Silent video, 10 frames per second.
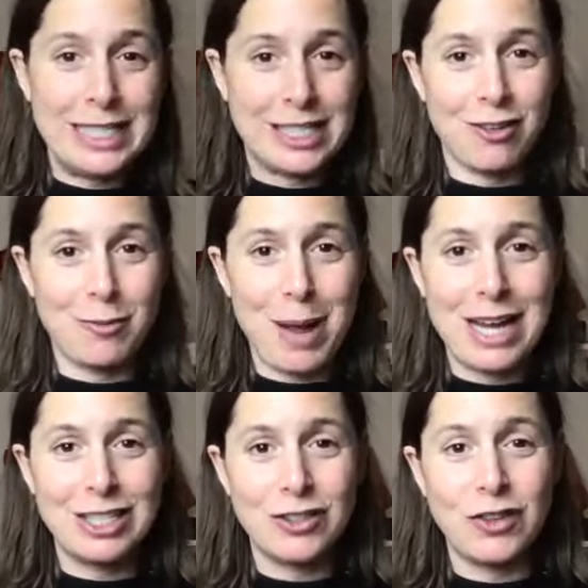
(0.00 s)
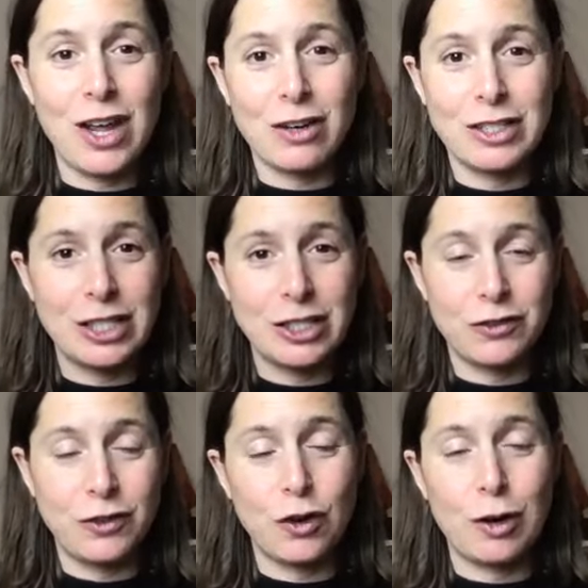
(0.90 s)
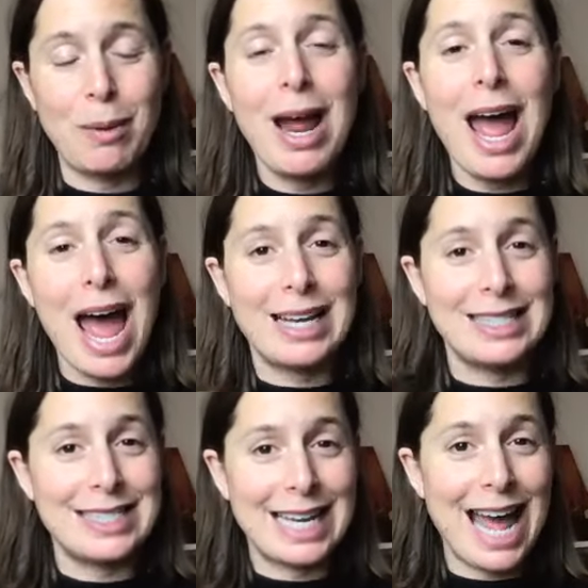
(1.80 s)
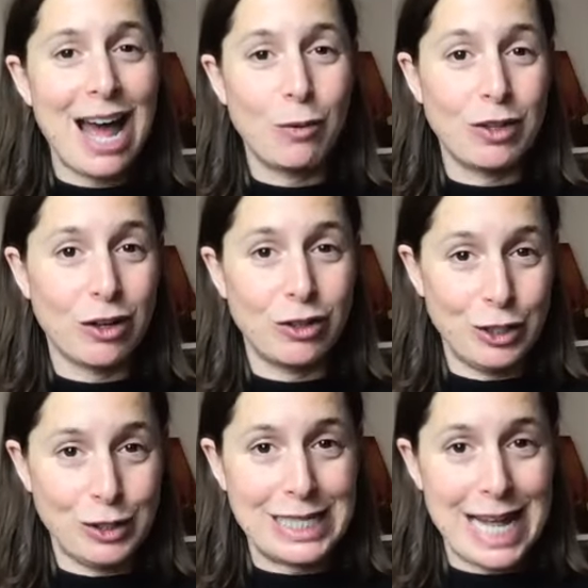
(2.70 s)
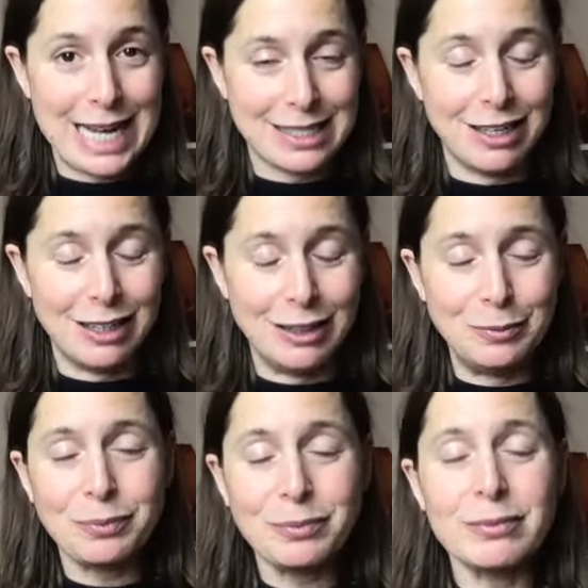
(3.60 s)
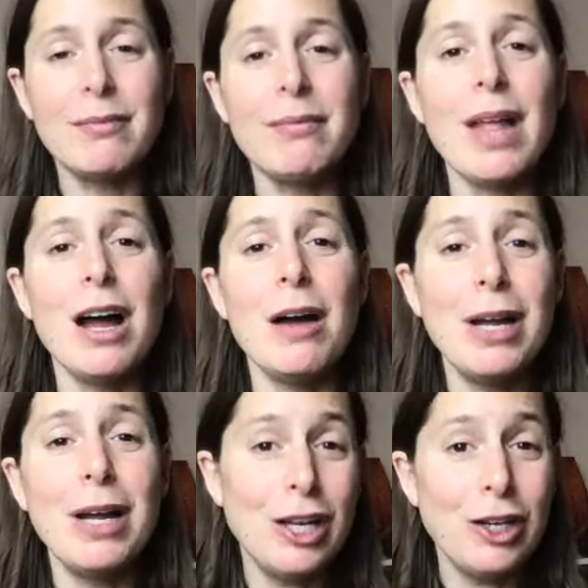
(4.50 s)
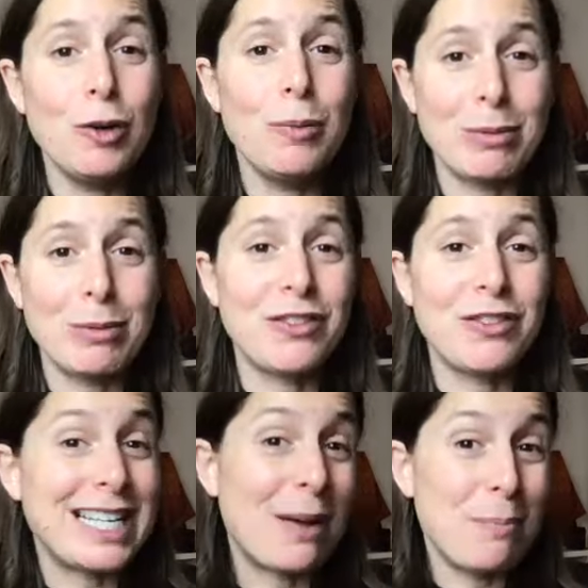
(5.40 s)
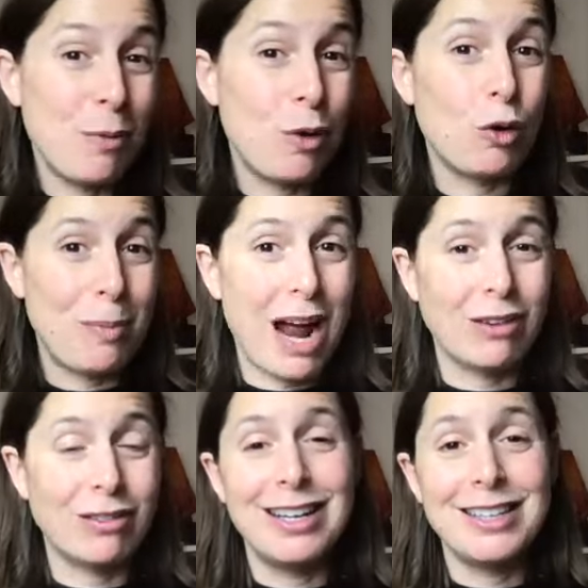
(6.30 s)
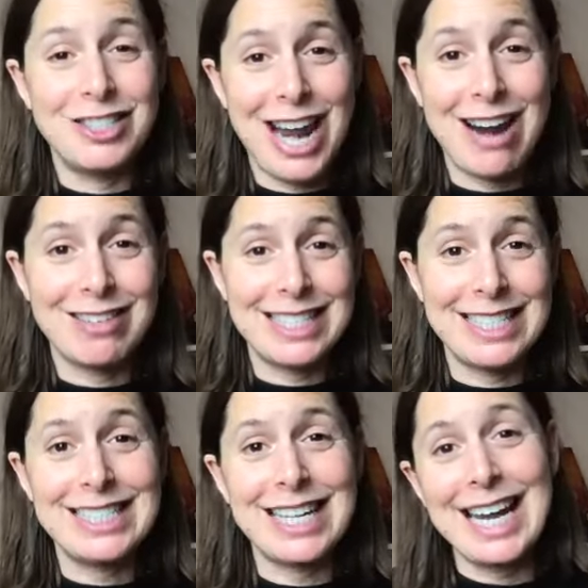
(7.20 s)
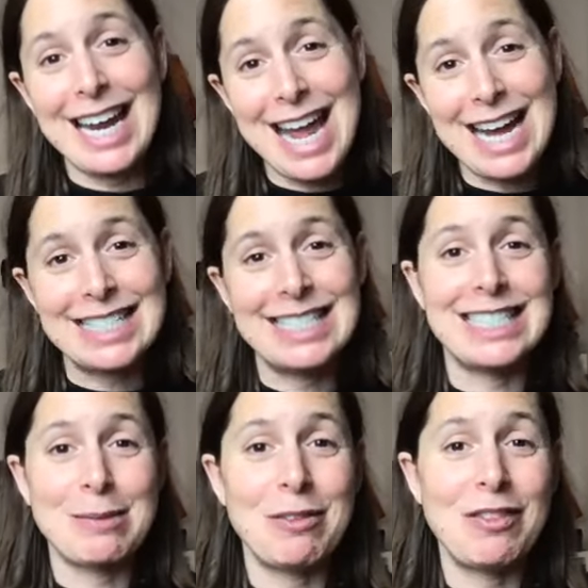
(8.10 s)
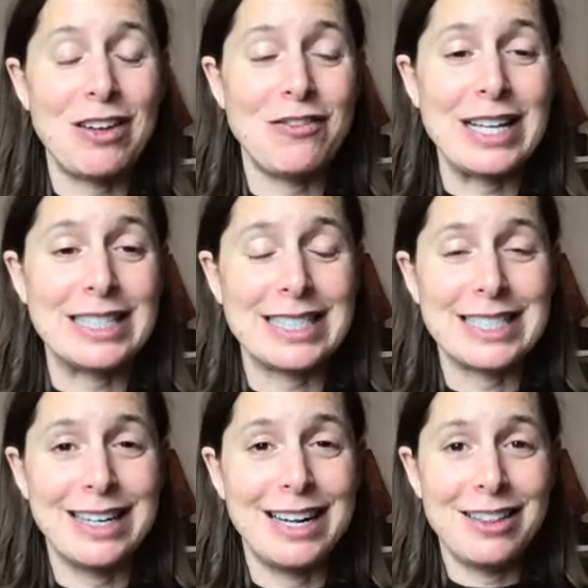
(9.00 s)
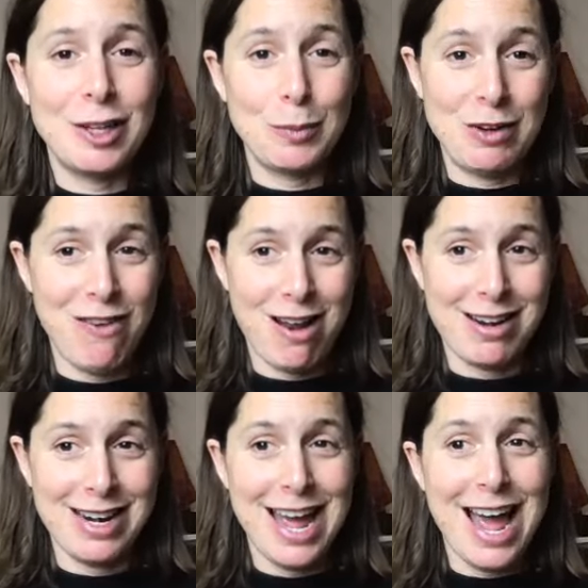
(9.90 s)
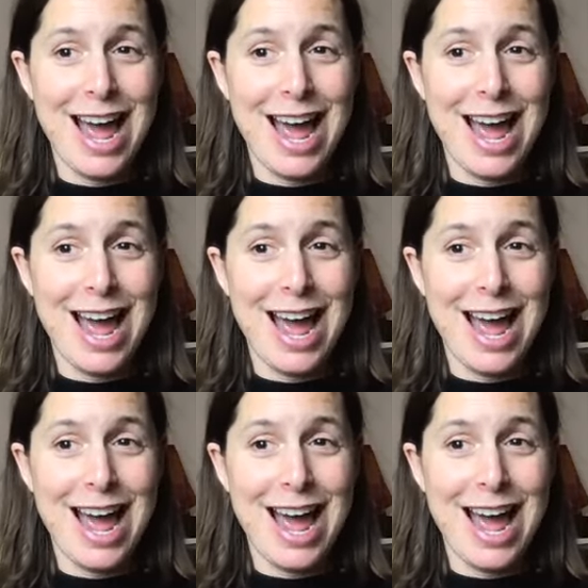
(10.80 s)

stuff page of the Yoga Teachers Forum and is sent out with our newsletter. You'll be able to find out more about the charities that are connected to some of the events that we run.